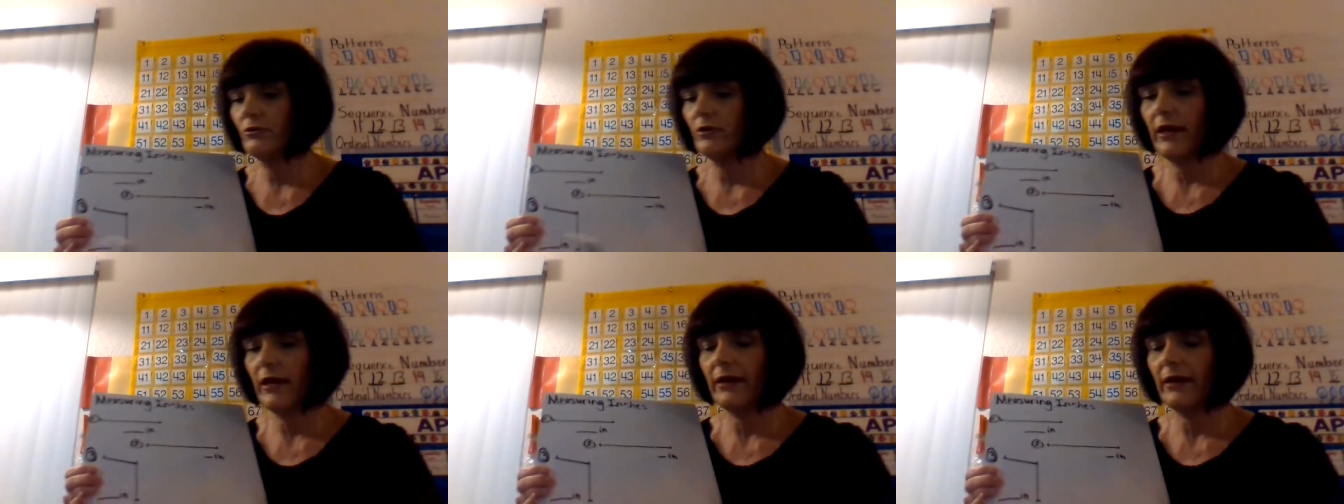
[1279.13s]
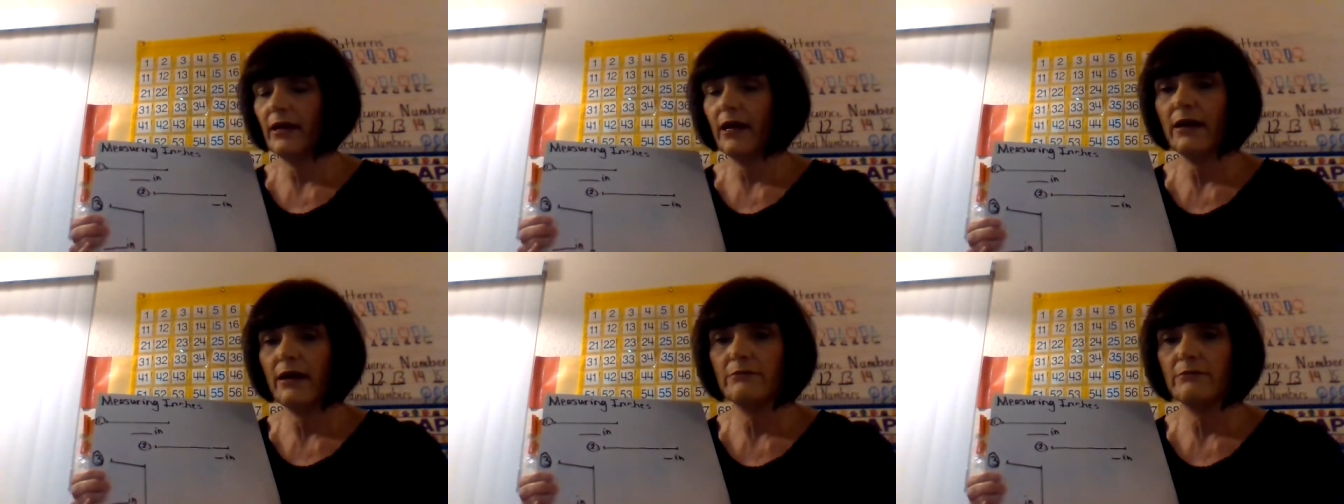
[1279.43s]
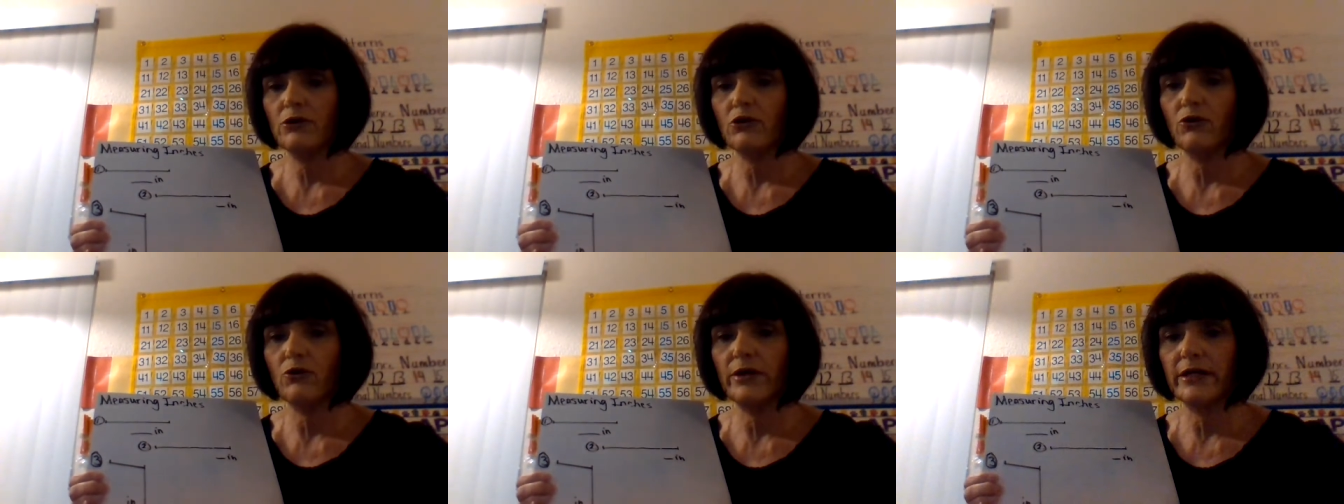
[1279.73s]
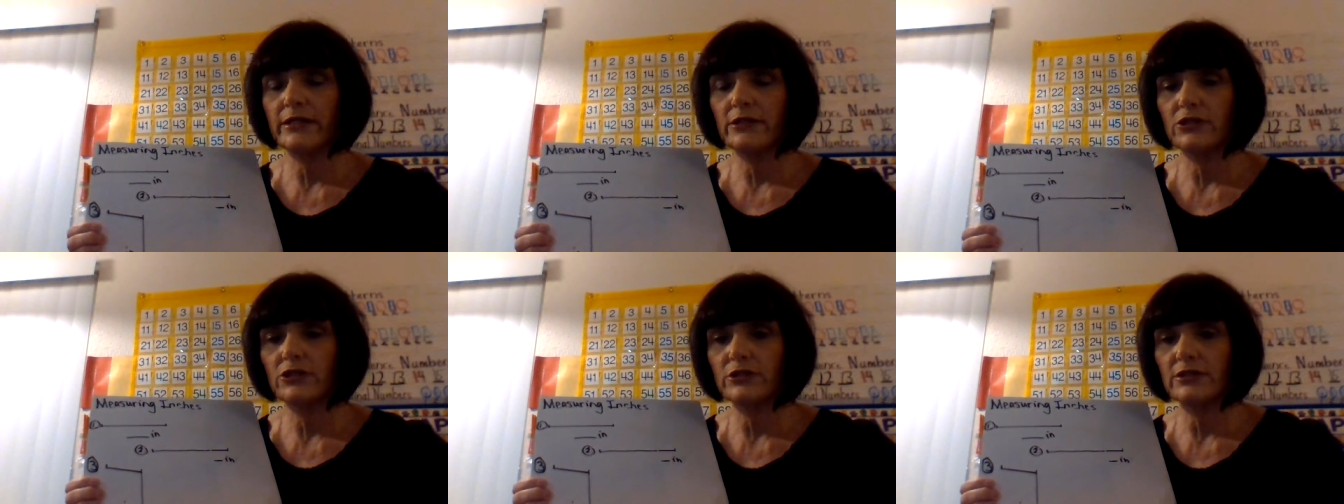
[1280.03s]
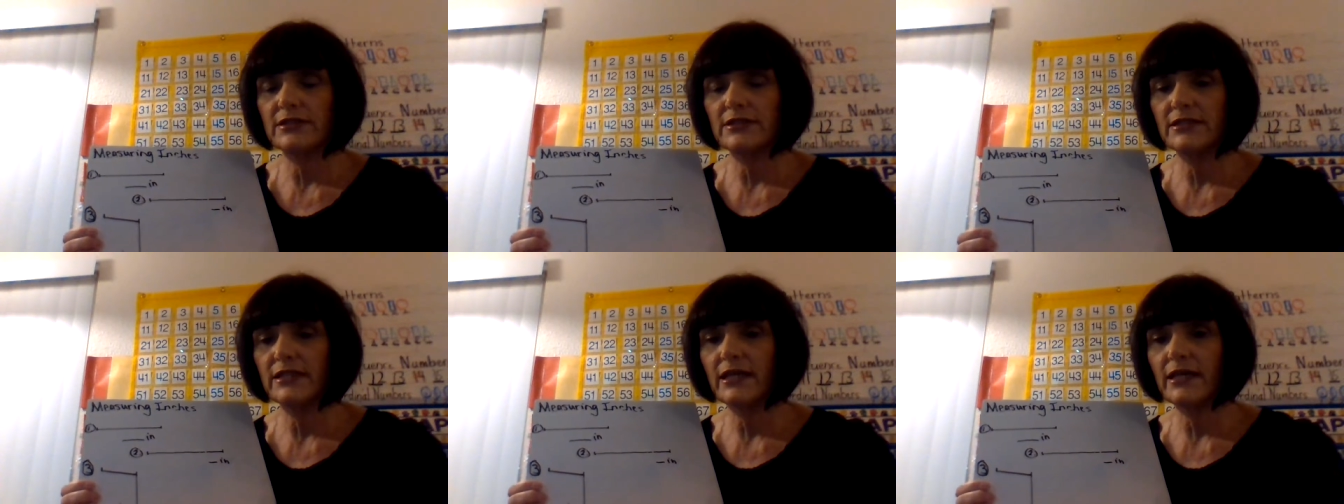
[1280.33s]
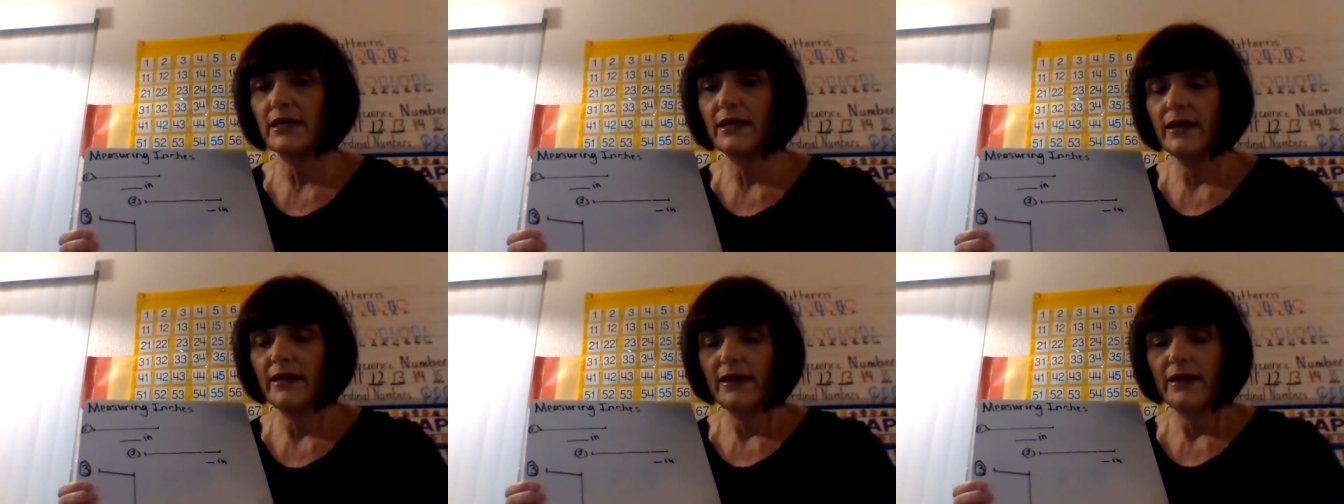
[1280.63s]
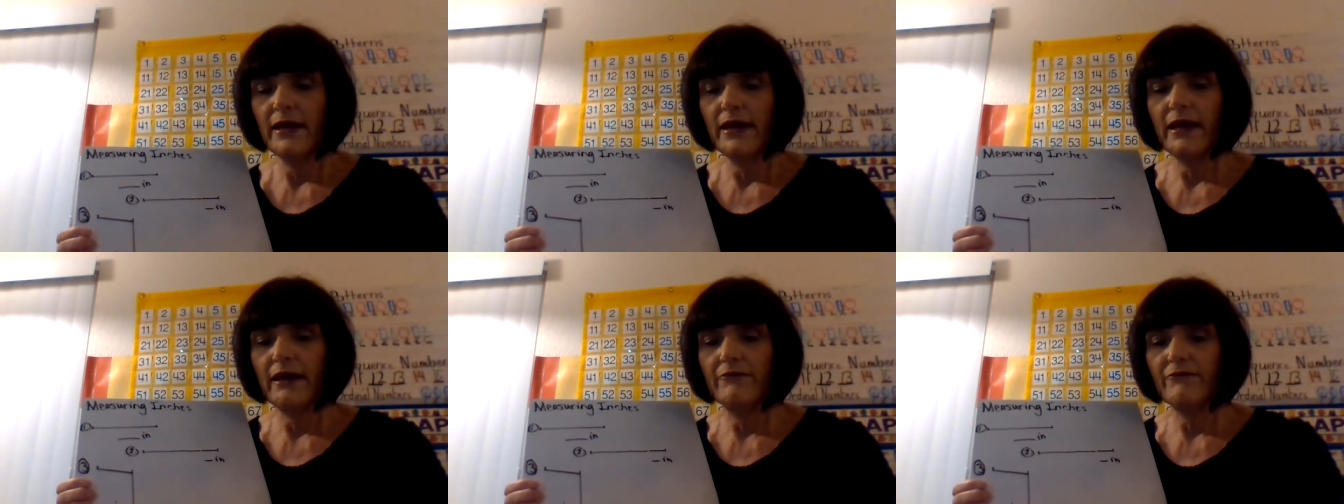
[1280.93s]
and I'm going to see
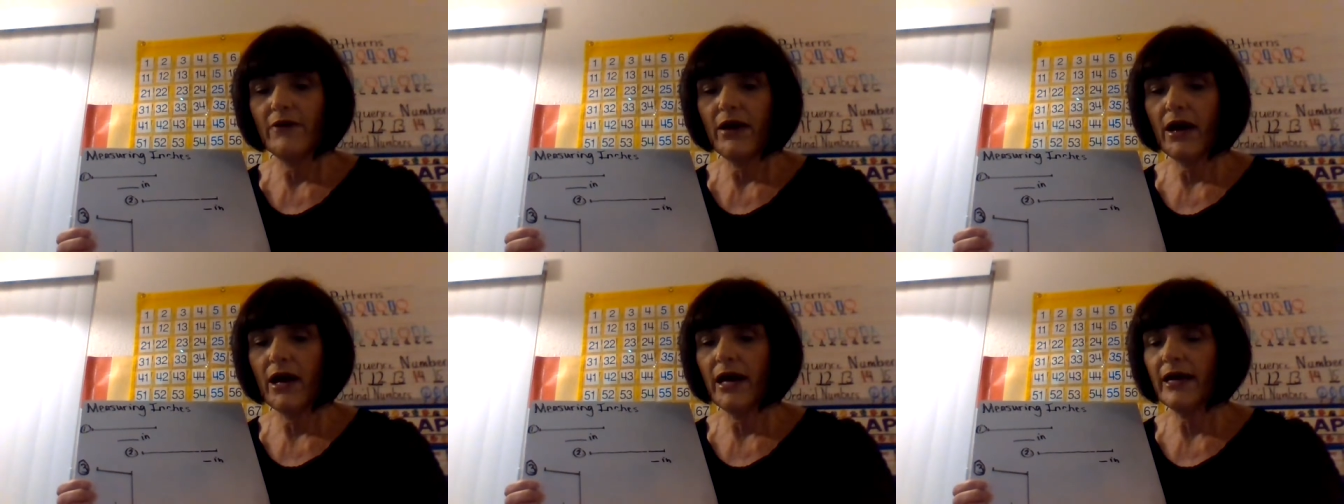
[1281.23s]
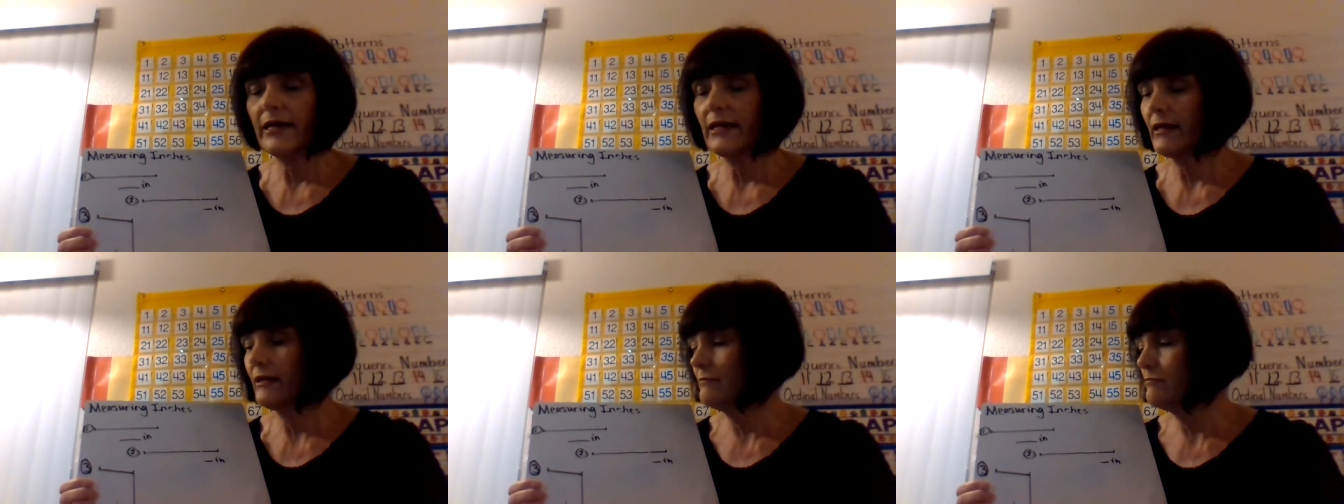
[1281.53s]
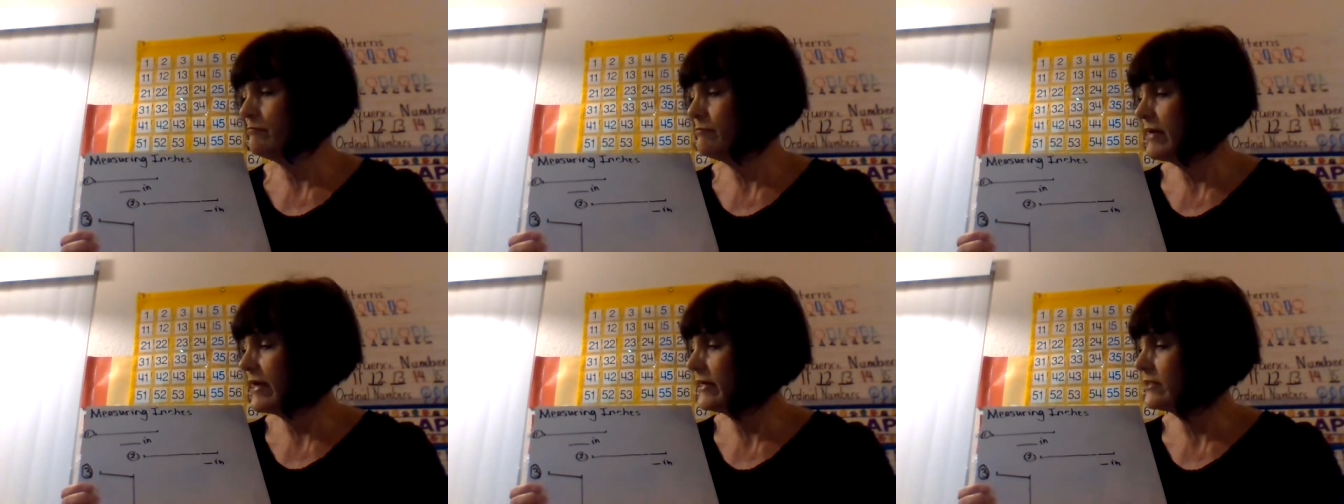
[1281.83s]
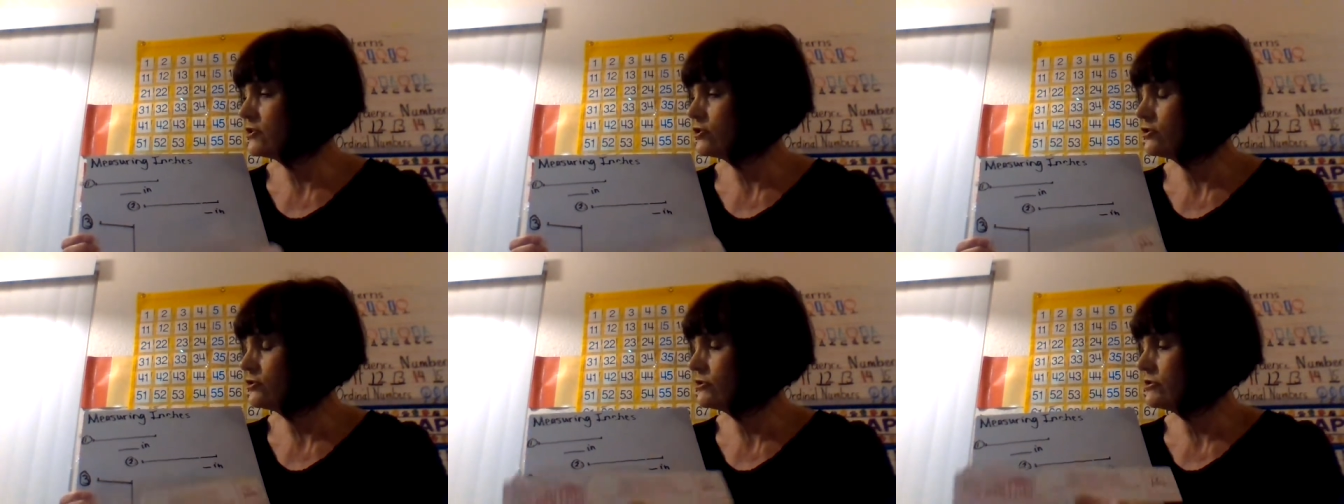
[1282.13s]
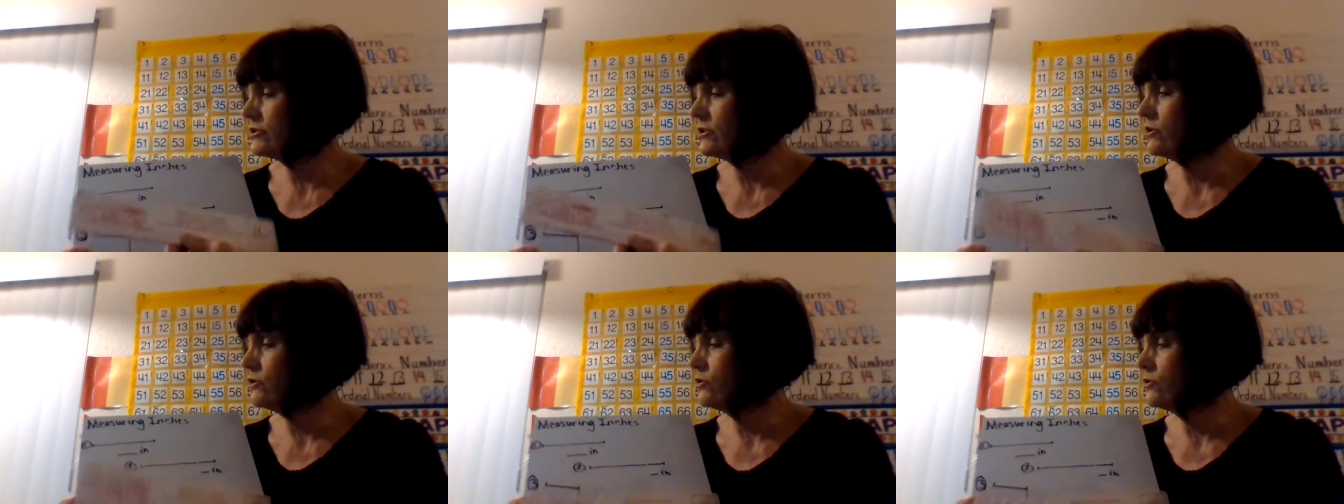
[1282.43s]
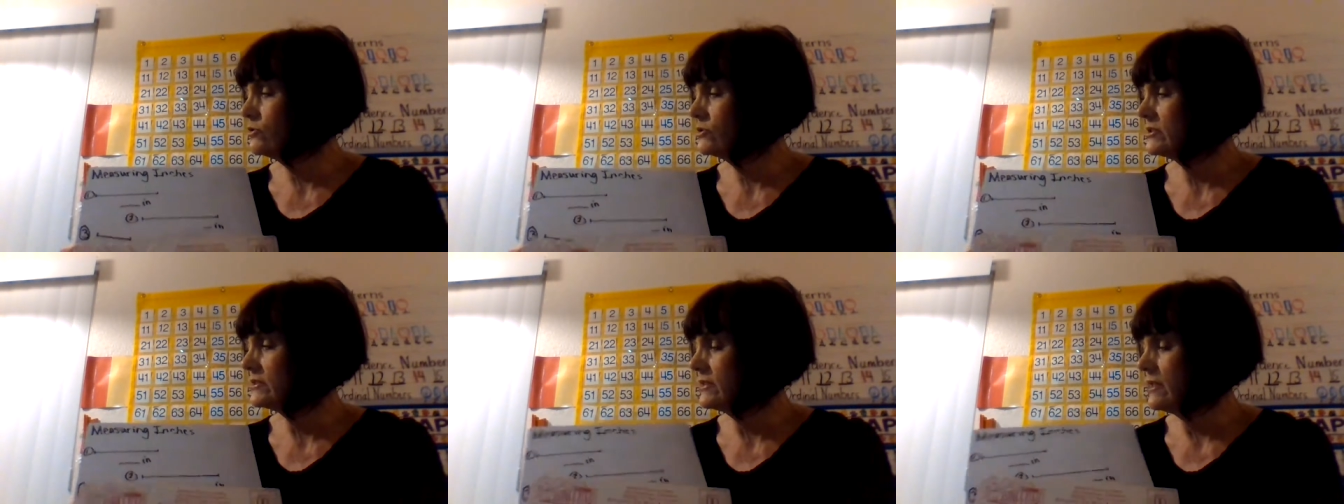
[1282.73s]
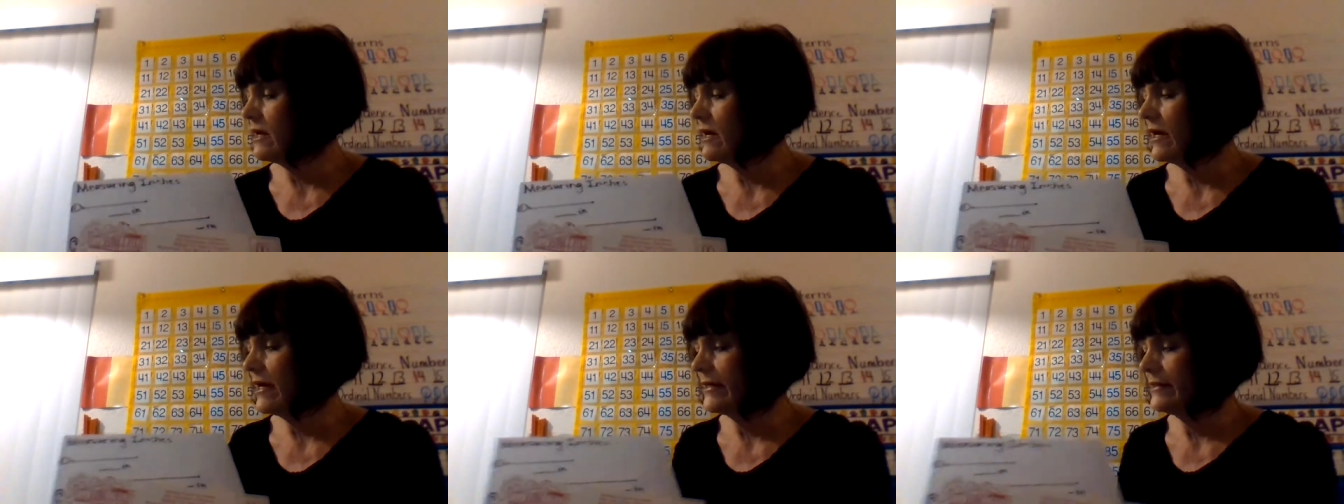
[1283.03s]
if I can measure those
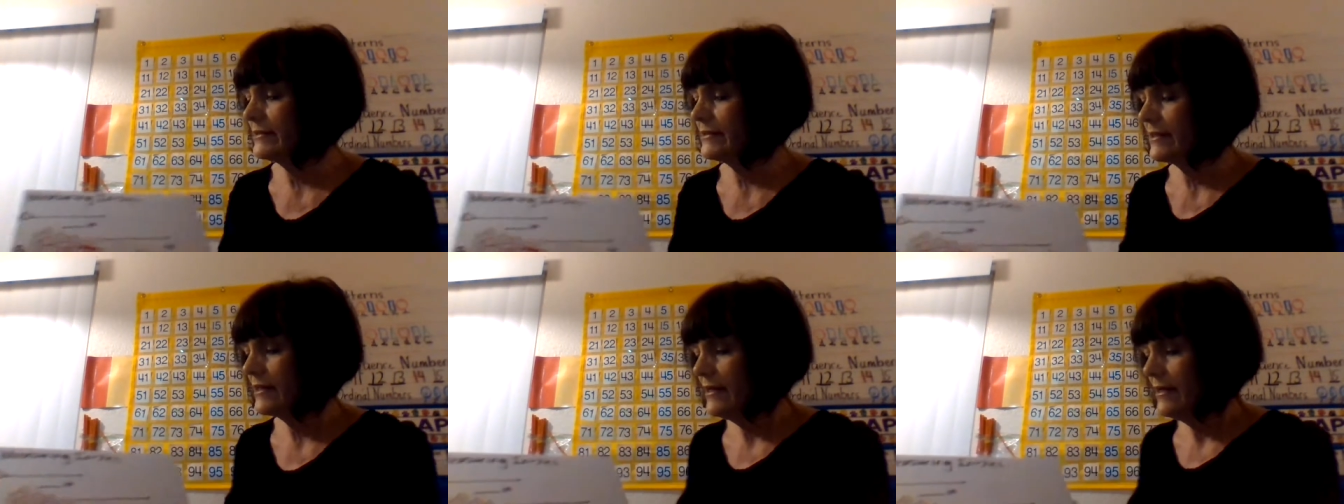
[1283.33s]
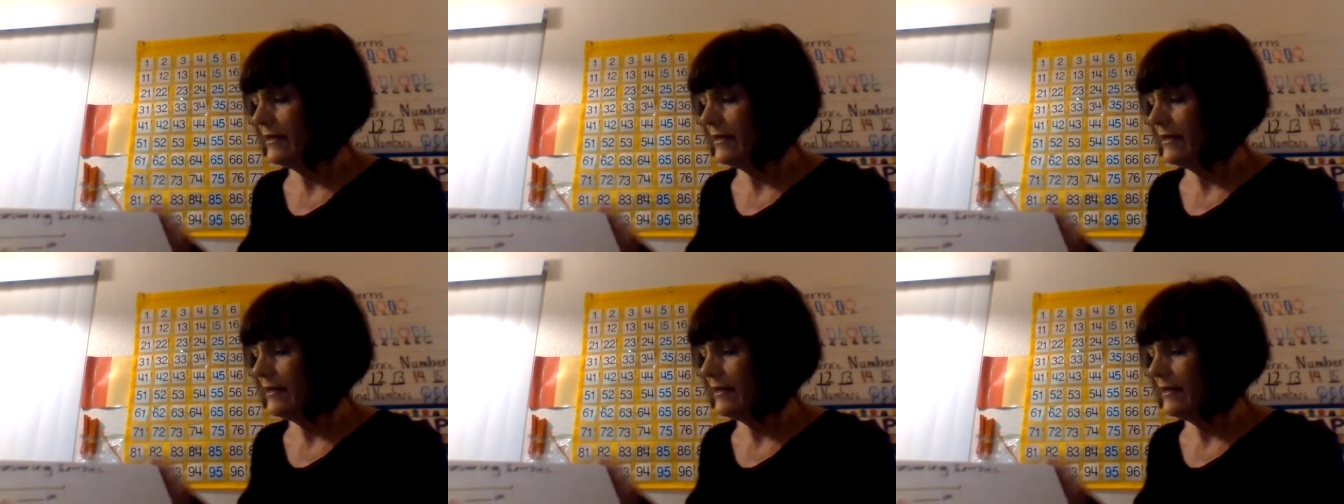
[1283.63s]
lines.